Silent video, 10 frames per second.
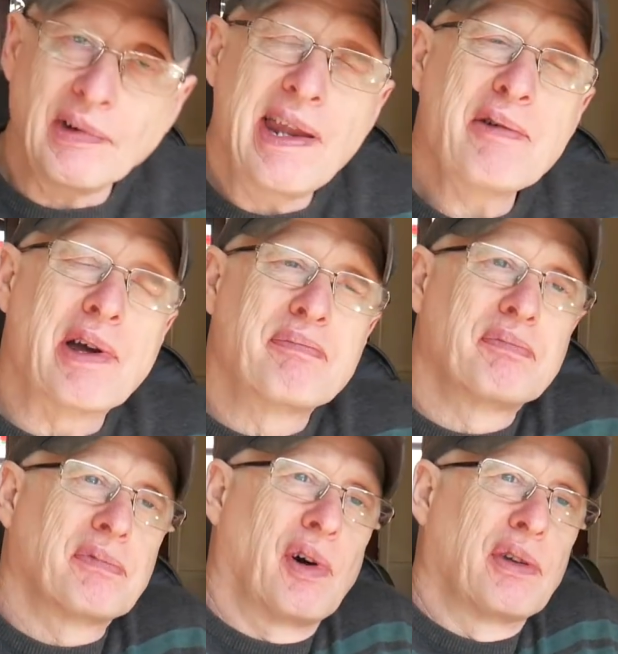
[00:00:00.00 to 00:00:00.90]
Anyway,
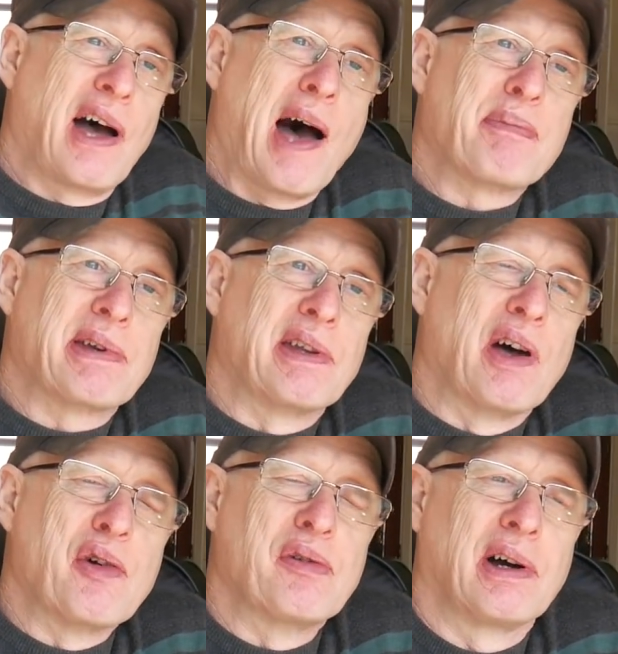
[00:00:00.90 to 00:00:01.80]
on a happier
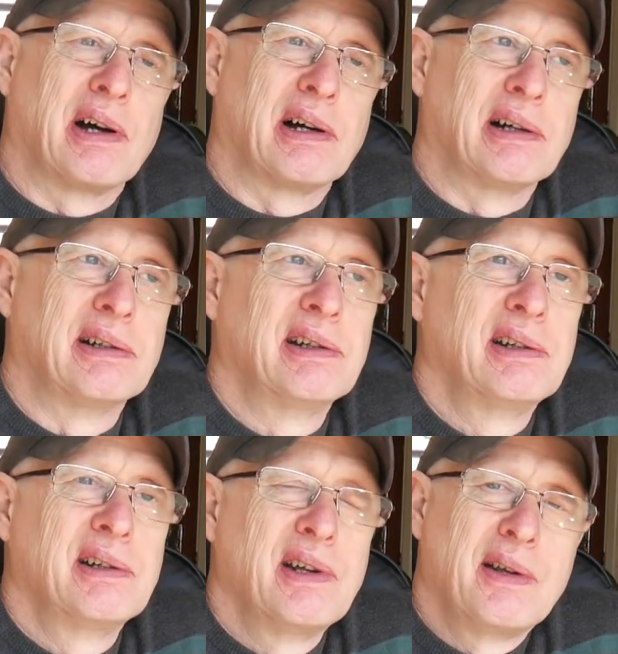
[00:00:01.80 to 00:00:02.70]
note, uh,
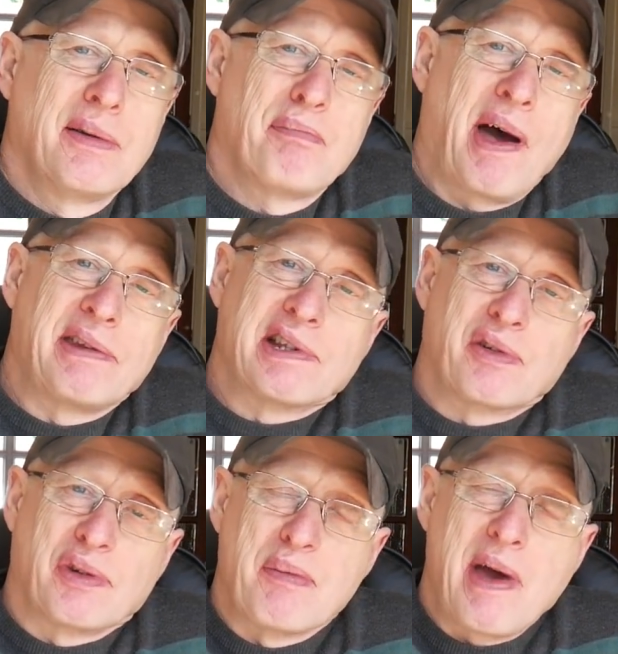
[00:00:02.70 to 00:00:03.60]
Mandy's
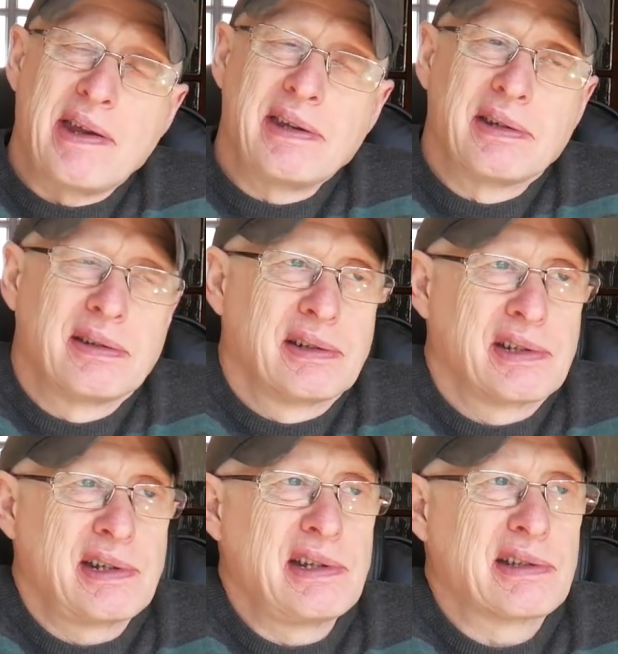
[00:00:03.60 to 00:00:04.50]
on the mend.
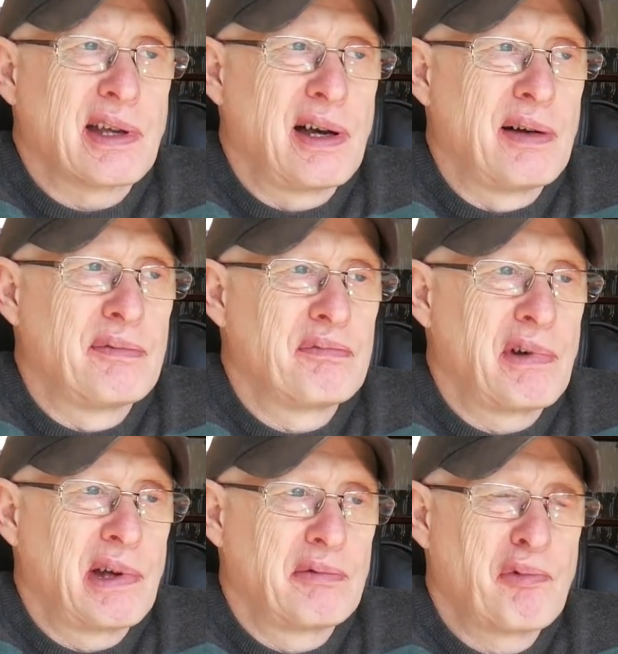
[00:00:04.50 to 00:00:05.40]
She's um,
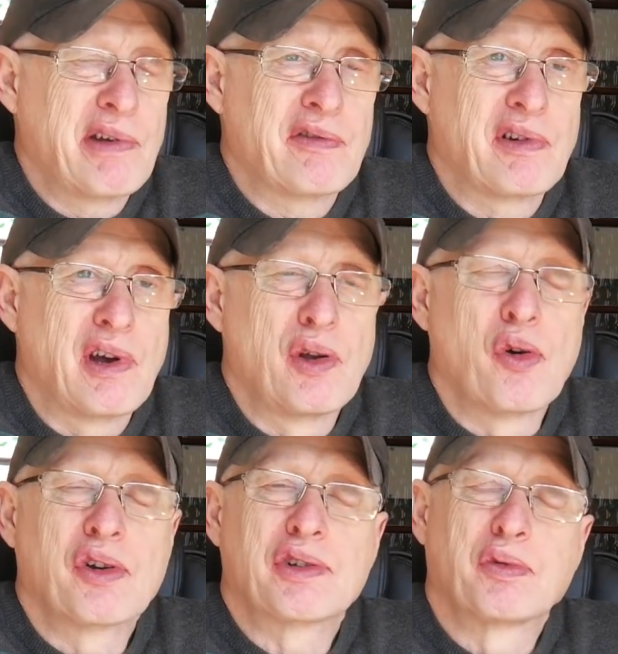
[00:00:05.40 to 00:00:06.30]
went for her
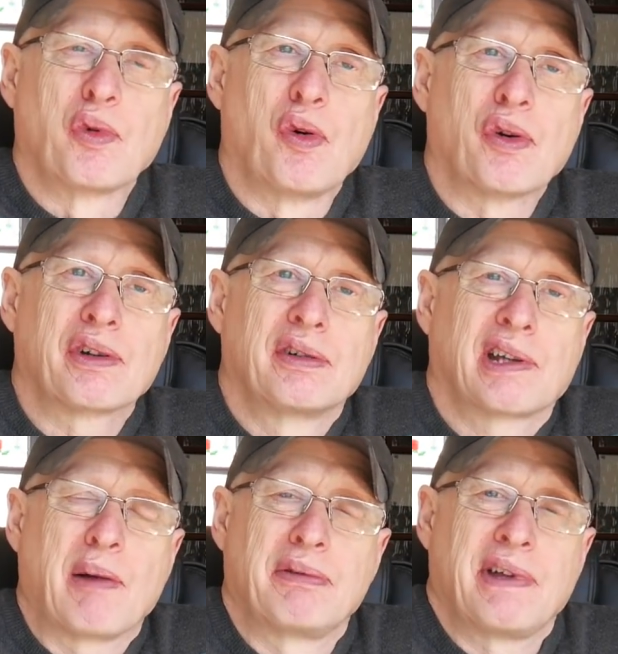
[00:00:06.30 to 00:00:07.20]
longest walk a
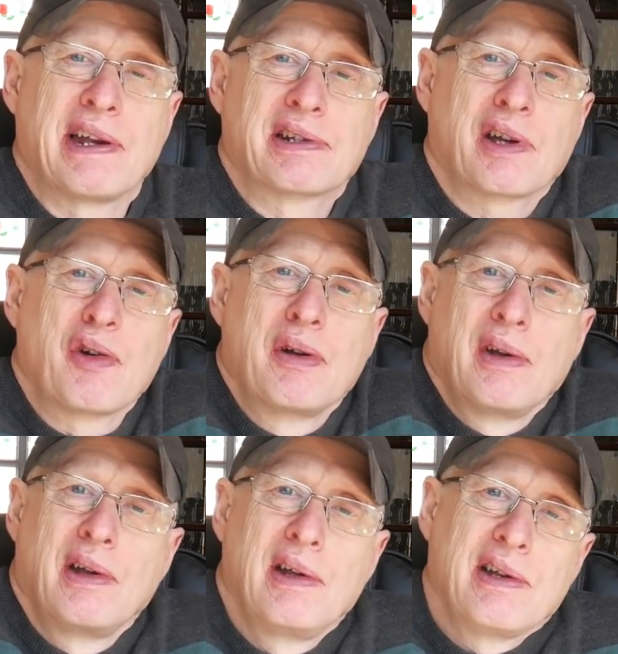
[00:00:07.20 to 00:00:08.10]
couple of days ago.
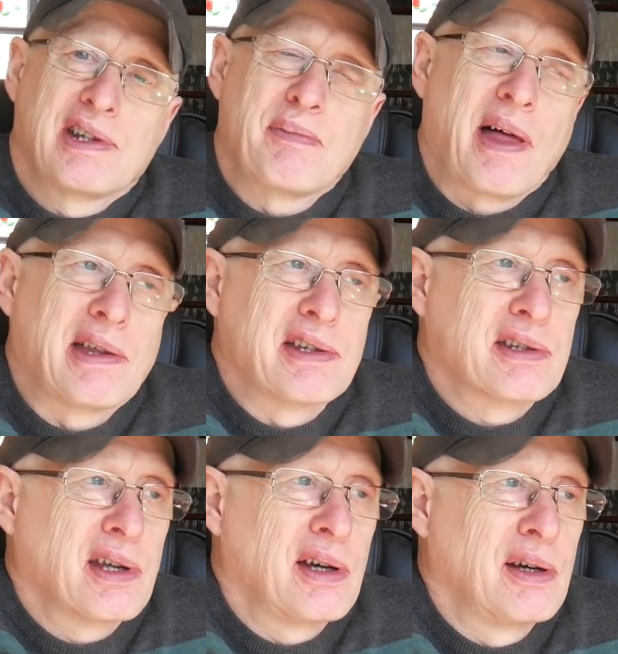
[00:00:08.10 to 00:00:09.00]
She
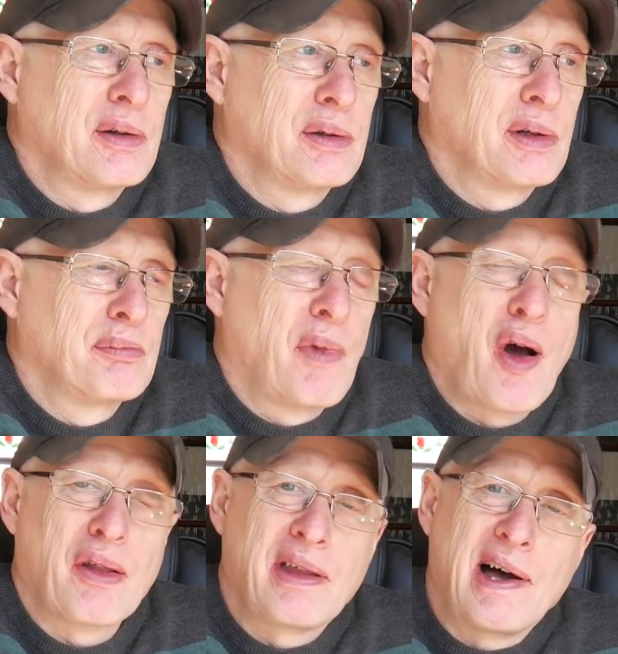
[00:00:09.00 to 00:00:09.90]
managed a uh,
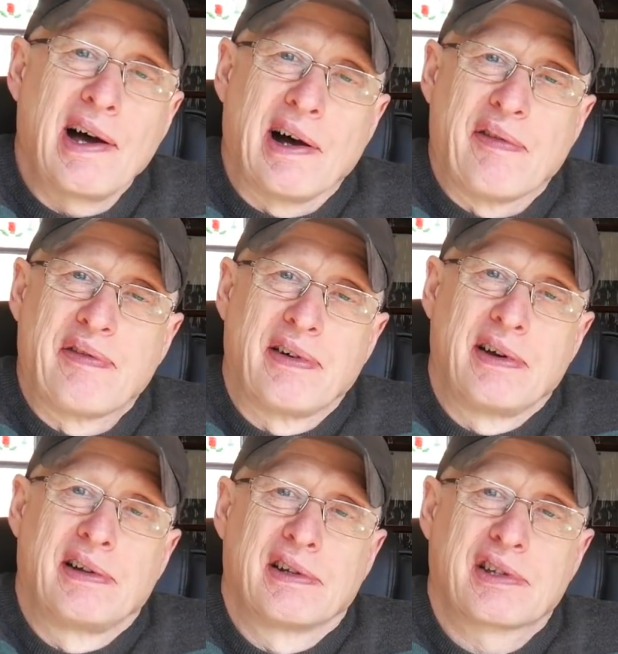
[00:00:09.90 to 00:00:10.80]
mile and a half,
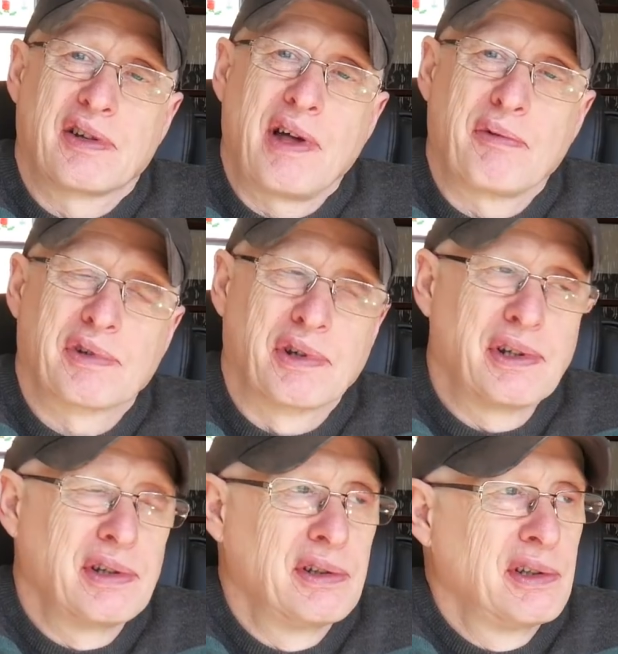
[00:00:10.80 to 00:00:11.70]
so that was good.